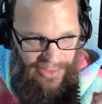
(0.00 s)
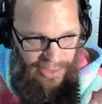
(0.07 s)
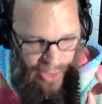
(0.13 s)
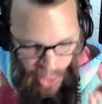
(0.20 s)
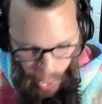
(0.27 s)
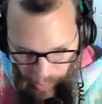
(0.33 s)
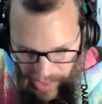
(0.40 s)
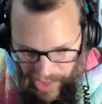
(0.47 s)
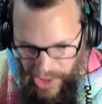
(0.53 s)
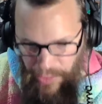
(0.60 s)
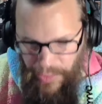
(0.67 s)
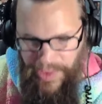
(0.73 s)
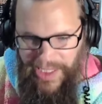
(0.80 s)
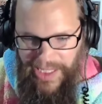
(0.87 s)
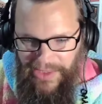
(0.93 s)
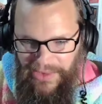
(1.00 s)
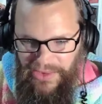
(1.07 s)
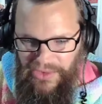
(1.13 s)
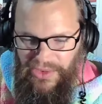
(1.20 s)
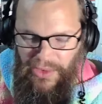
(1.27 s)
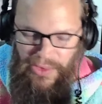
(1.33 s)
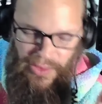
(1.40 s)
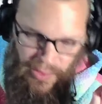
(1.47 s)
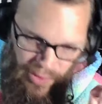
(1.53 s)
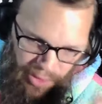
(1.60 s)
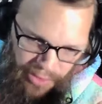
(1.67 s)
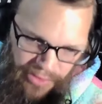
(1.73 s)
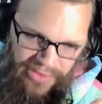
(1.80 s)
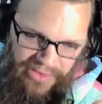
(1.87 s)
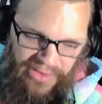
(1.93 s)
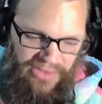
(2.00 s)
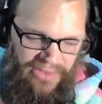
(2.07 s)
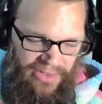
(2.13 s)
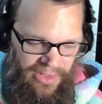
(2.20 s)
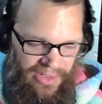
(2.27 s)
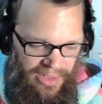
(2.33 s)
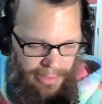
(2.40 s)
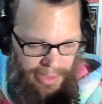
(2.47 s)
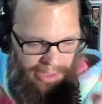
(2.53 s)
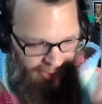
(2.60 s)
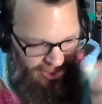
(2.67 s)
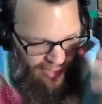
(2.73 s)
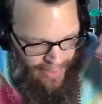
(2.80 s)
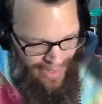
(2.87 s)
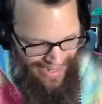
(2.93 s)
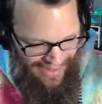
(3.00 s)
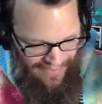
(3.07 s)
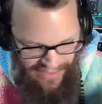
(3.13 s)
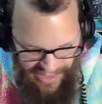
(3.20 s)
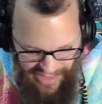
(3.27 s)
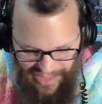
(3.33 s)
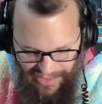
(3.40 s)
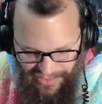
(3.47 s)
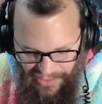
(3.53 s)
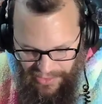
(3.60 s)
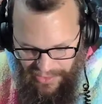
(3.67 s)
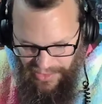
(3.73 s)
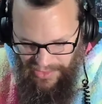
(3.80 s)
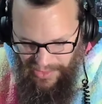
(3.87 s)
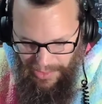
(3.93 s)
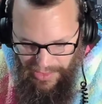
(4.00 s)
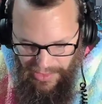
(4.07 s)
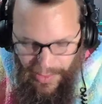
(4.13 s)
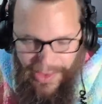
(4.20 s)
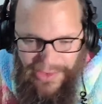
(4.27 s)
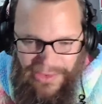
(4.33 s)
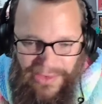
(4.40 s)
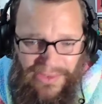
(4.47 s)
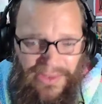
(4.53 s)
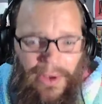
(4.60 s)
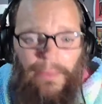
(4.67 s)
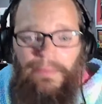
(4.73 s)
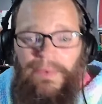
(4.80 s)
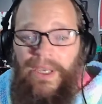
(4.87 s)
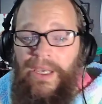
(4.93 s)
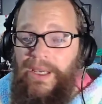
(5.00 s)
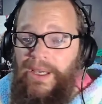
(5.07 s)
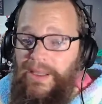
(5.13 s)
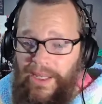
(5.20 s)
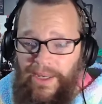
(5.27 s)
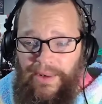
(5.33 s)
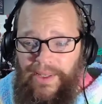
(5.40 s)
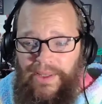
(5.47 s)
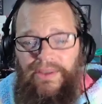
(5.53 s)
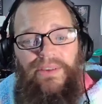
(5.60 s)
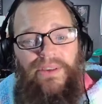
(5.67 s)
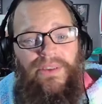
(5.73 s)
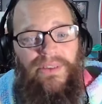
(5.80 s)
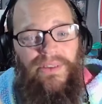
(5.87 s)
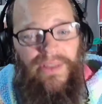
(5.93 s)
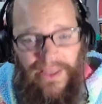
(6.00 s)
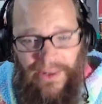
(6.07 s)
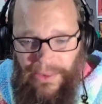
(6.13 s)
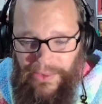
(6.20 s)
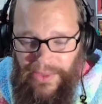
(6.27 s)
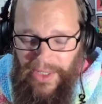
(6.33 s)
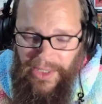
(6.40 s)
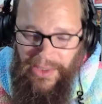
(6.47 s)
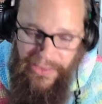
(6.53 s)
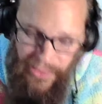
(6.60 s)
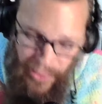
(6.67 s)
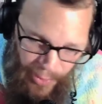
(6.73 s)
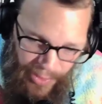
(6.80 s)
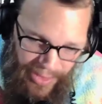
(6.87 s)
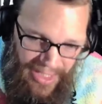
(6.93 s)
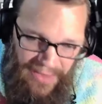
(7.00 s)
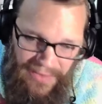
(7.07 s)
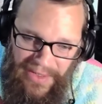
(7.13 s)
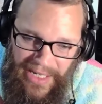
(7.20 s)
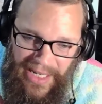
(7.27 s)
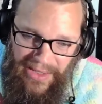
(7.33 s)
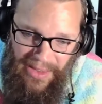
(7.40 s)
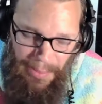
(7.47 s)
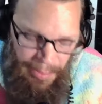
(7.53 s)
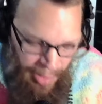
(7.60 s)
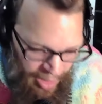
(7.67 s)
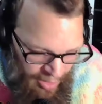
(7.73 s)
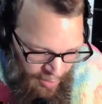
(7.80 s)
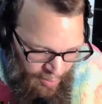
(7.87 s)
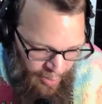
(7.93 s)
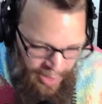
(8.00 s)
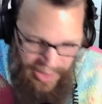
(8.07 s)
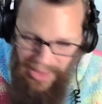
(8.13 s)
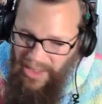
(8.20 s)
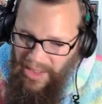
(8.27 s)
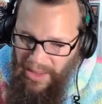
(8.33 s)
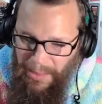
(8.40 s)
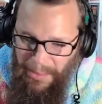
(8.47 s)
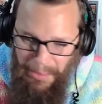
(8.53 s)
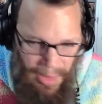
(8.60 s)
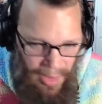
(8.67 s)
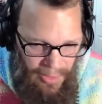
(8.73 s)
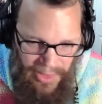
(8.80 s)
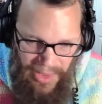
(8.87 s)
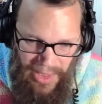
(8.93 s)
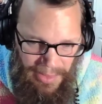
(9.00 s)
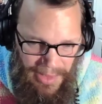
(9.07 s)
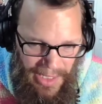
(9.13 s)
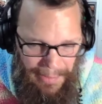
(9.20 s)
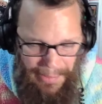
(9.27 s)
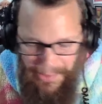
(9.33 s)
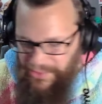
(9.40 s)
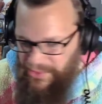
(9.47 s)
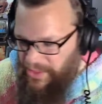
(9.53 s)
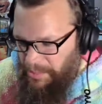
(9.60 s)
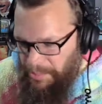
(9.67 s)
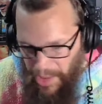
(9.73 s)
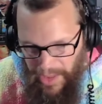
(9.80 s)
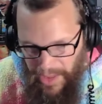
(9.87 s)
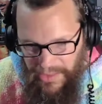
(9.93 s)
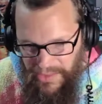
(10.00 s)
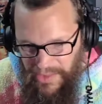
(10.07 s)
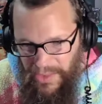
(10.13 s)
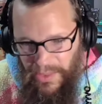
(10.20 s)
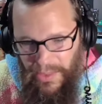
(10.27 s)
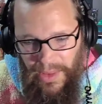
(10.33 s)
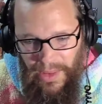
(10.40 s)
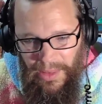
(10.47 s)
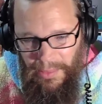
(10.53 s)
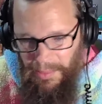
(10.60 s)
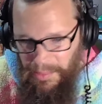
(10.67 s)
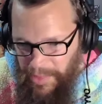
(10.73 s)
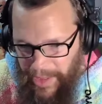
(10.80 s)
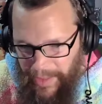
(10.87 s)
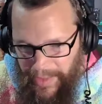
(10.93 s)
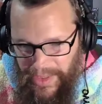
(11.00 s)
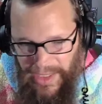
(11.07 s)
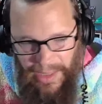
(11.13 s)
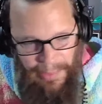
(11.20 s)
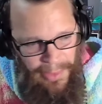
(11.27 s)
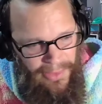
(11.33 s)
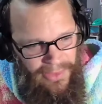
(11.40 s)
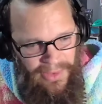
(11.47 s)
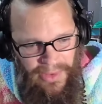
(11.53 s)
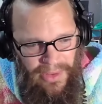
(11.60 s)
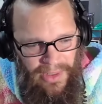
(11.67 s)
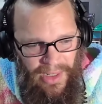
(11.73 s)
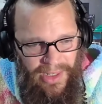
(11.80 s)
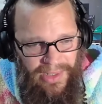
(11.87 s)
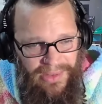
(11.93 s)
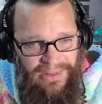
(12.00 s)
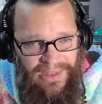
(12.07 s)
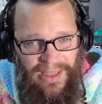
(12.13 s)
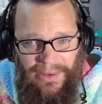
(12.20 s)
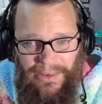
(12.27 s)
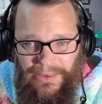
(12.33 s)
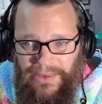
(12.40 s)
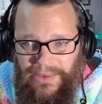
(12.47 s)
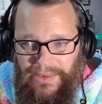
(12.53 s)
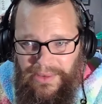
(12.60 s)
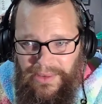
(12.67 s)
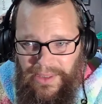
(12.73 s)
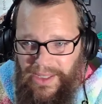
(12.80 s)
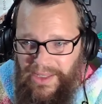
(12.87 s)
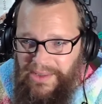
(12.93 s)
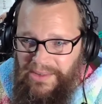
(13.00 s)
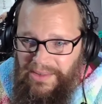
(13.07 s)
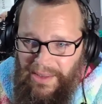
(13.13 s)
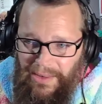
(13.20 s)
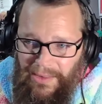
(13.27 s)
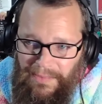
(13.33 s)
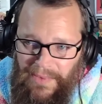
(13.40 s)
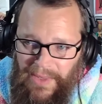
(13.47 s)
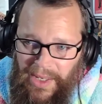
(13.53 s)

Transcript: You're going on a reality show. You know these things are going to come out. You have to answer to some of these questions. So there it is, settled. Two night finale. Part one: broken up couples. Part two: married couples. It's settled. It's settled.